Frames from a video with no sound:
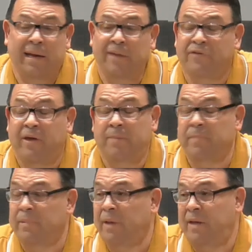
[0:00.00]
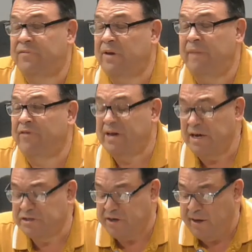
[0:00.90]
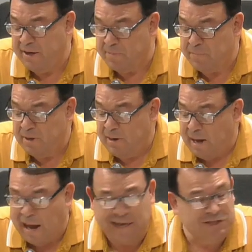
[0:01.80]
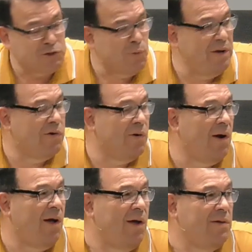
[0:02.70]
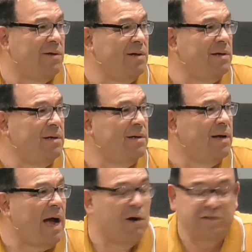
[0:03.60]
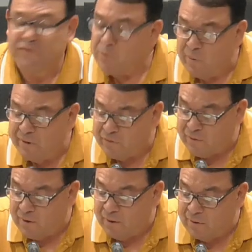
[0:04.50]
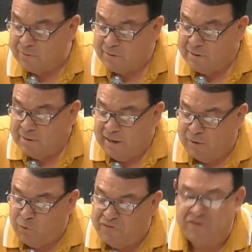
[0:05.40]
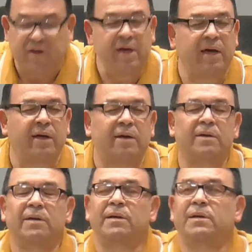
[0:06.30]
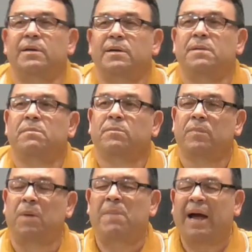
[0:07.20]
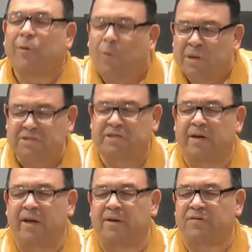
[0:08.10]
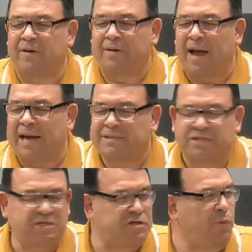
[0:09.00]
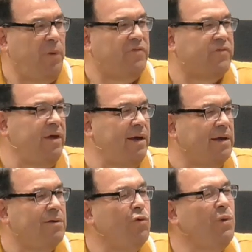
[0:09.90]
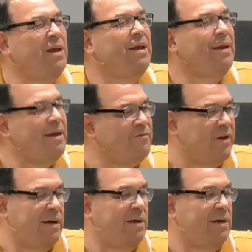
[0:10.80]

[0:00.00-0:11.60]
It's, a, it's an invitation hymn. I surrender all. I surrender all. And we sing it, but my question is, not just do we sing it, do we live it?